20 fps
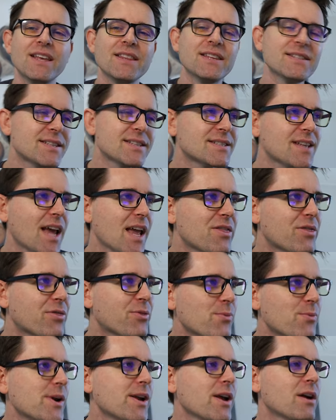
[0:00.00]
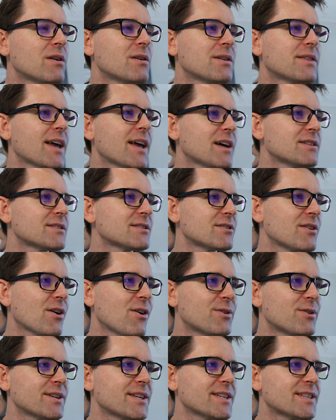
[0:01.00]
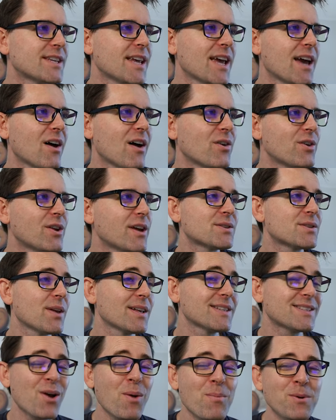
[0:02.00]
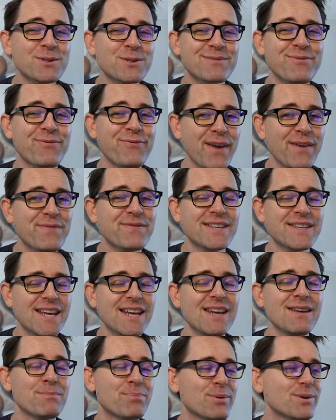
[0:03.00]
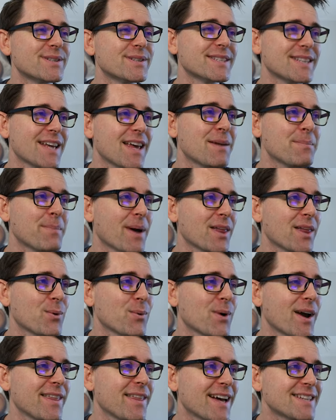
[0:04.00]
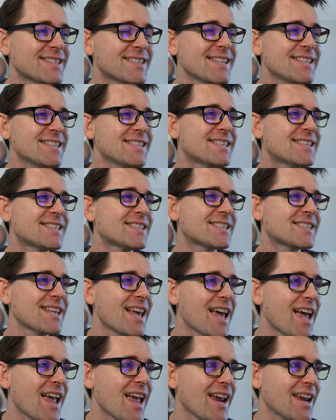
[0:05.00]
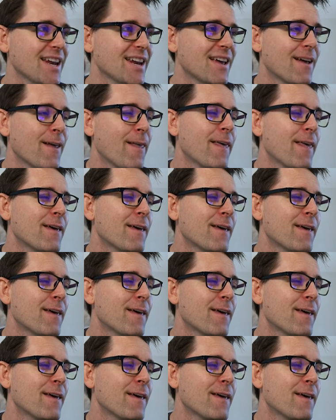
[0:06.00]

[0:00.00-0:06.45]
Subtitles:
This is a $300,000 discount. So that's almost 15%, by the way. That's insane.